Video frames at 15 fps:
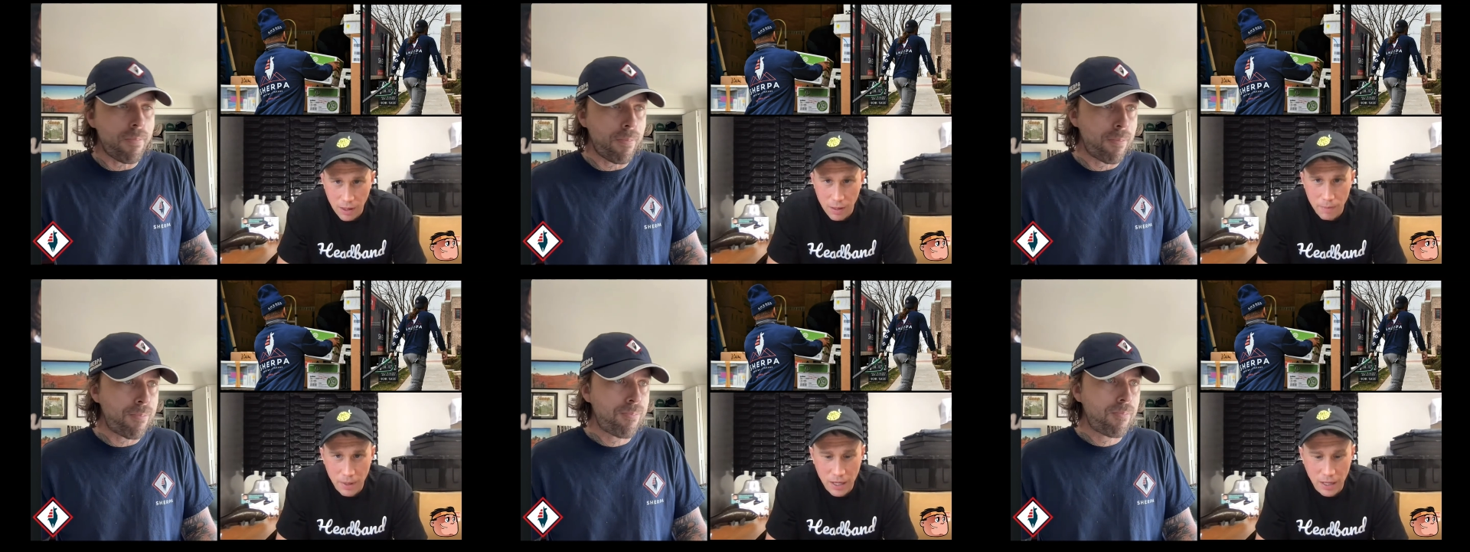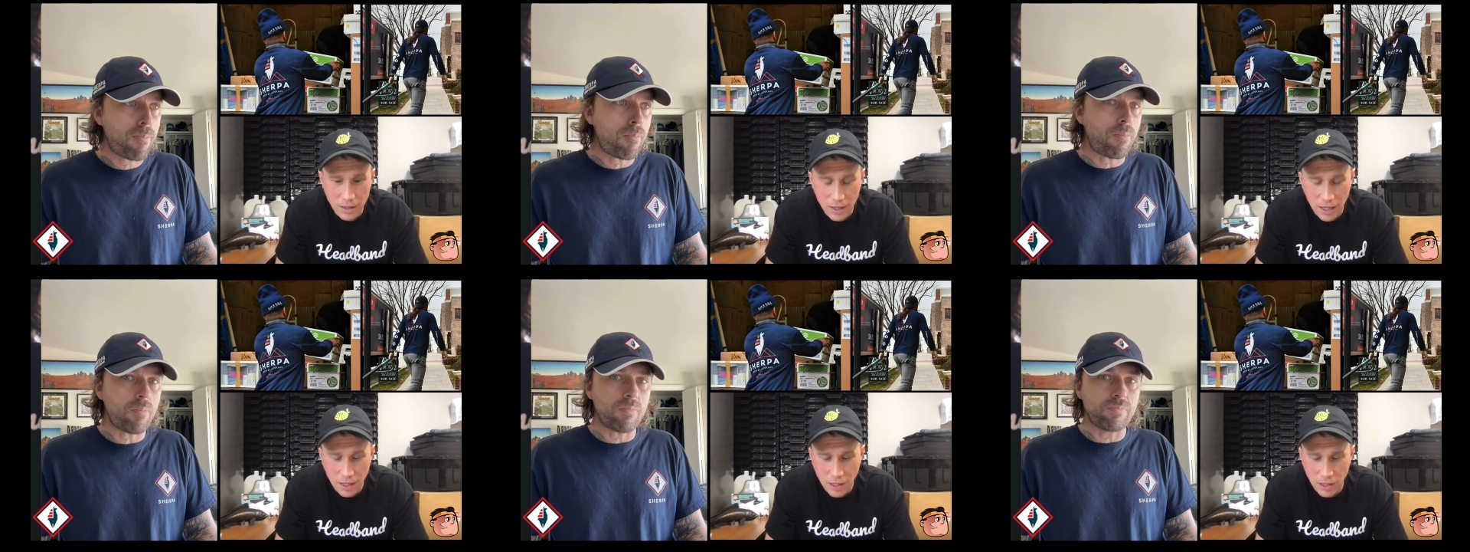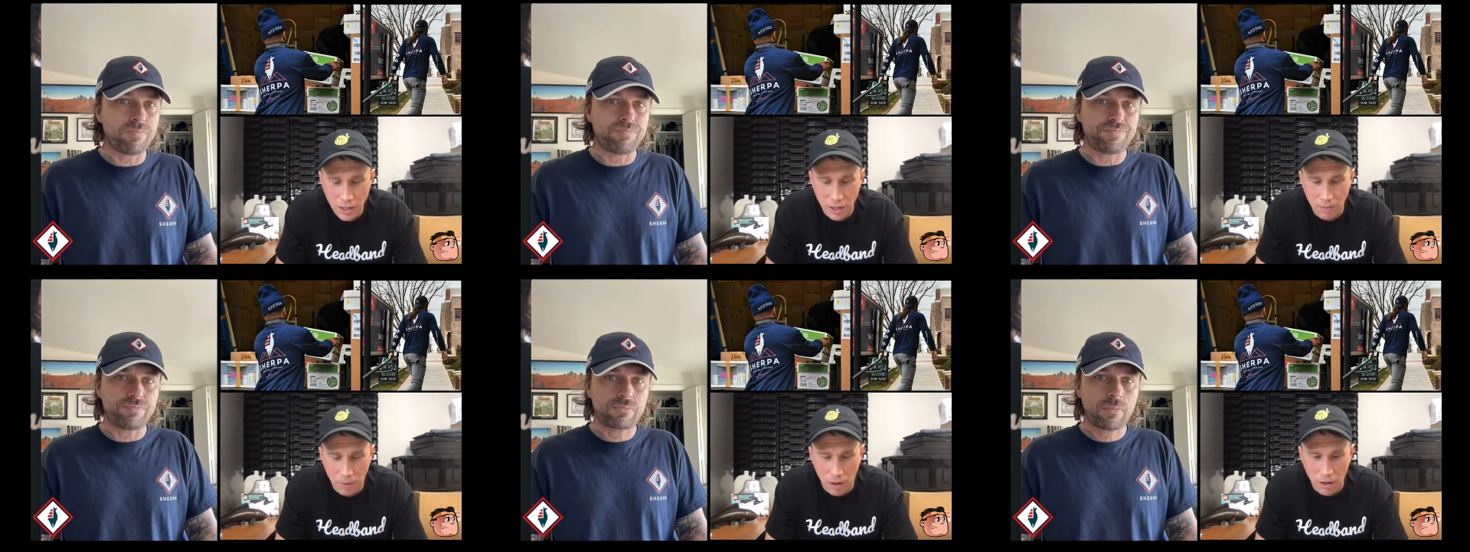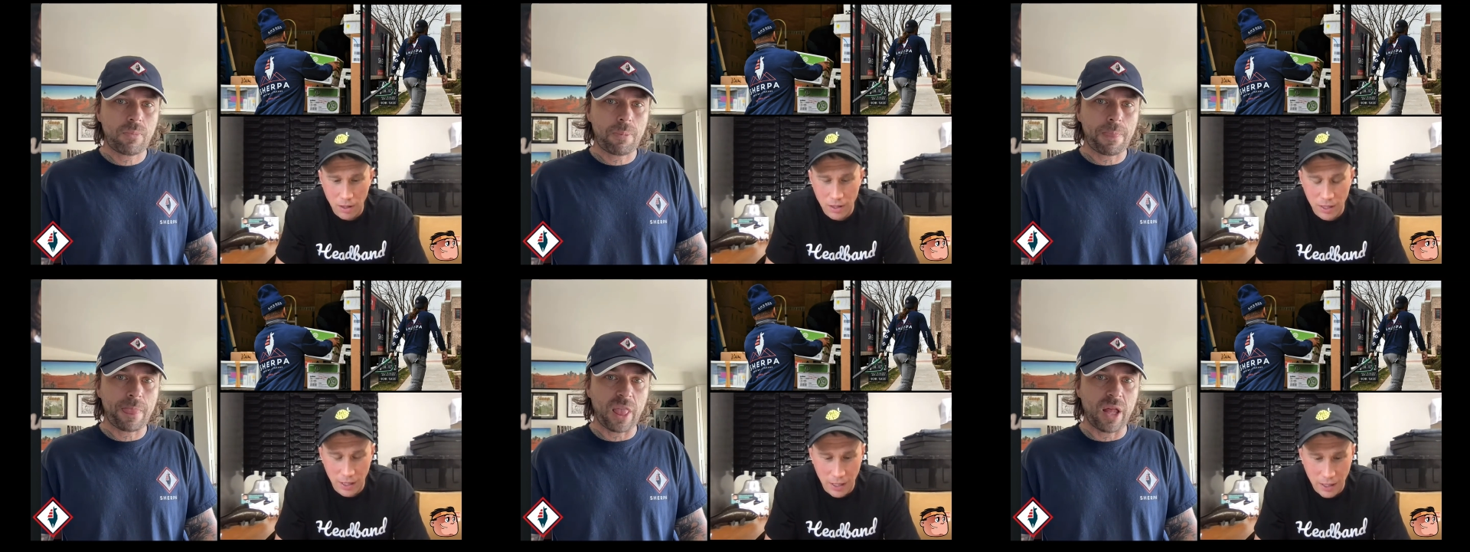Speaker 1: because that's just your
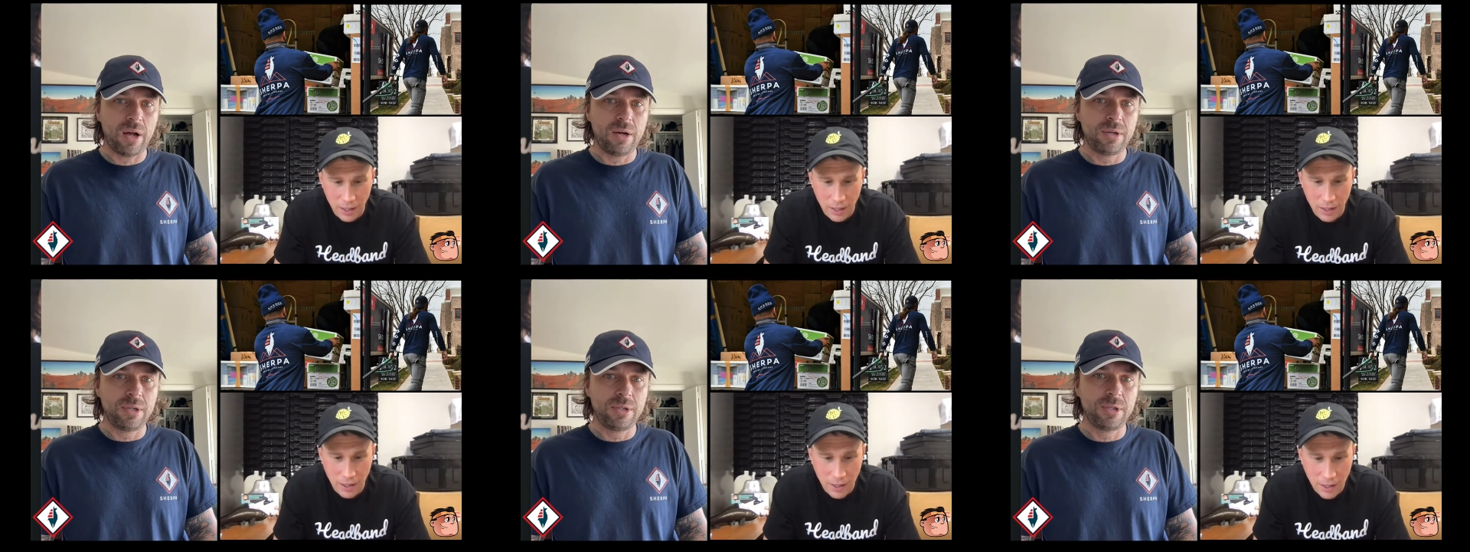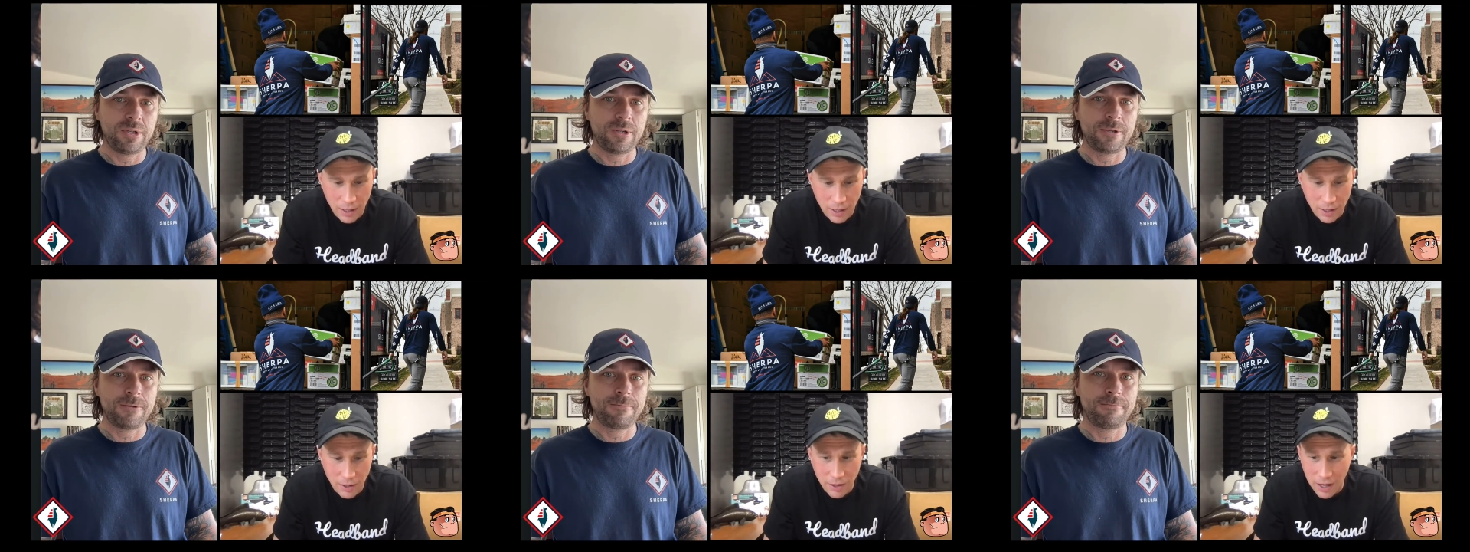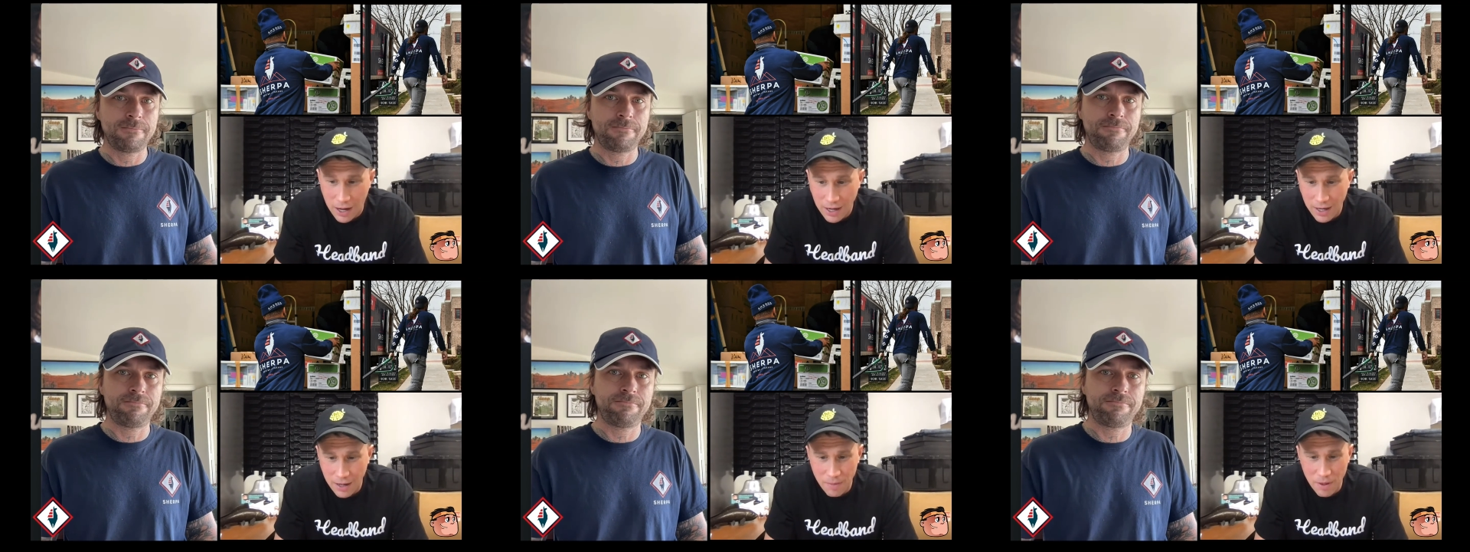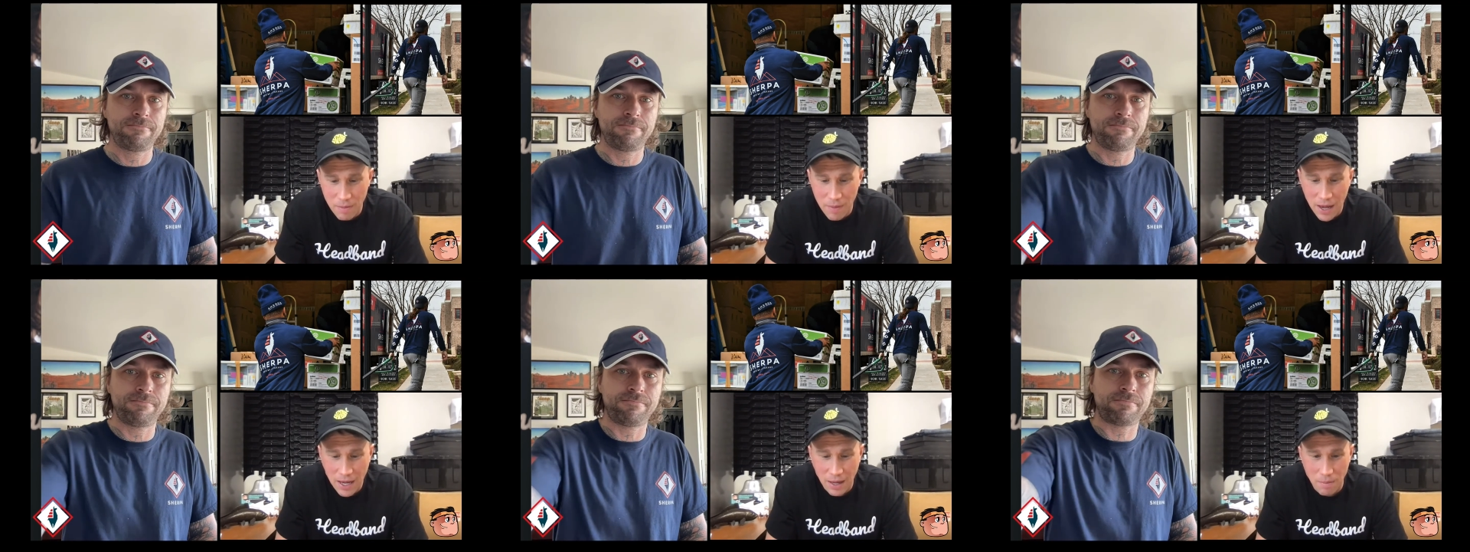policy, you're not going to be
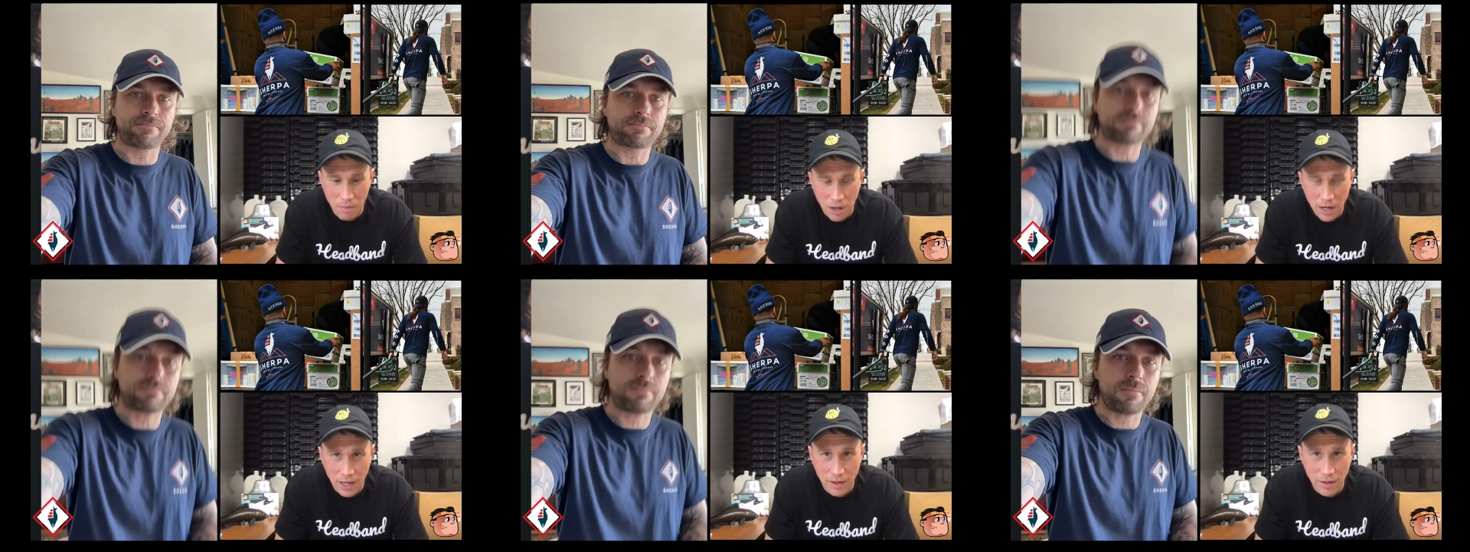making money.